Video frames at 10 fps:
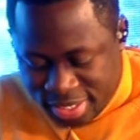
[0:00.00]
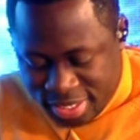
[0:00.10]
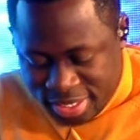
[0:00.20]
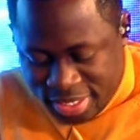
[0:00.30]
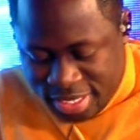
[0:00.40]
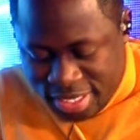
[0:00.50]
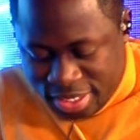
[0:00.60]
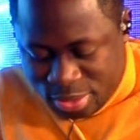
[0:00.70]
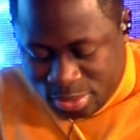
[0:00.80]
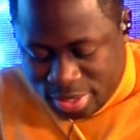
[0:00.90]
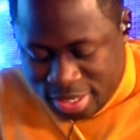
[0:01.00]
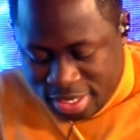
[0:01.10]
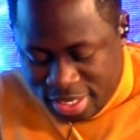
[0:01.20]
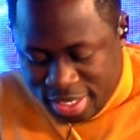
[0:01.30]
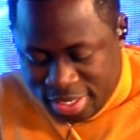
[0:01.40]
Yes, we can
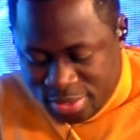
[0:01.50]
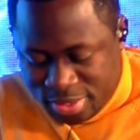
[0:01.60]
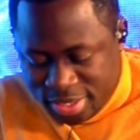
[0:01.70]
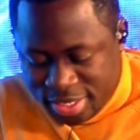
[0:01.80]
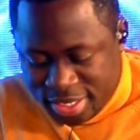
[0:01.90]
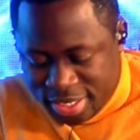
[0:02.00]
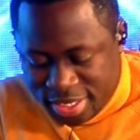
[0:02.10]
hear you, Tika.